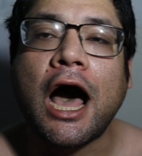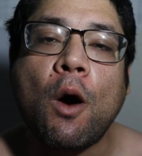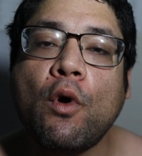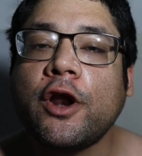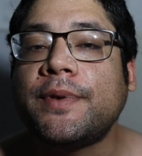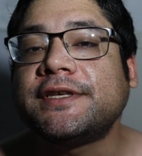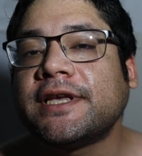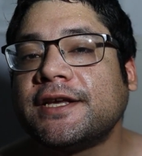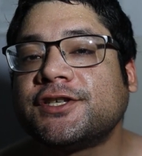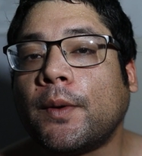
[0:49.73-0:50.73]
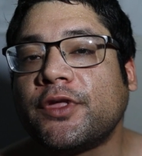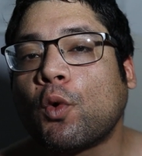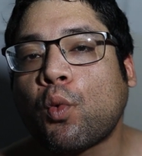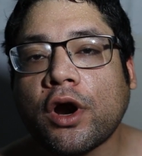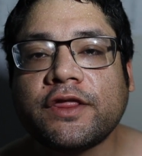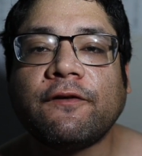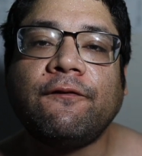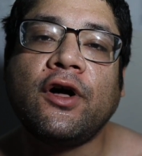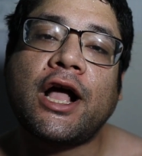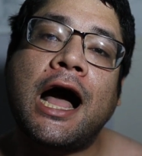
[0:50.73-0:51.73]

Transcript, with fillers: I want to be saying something worth the fuck.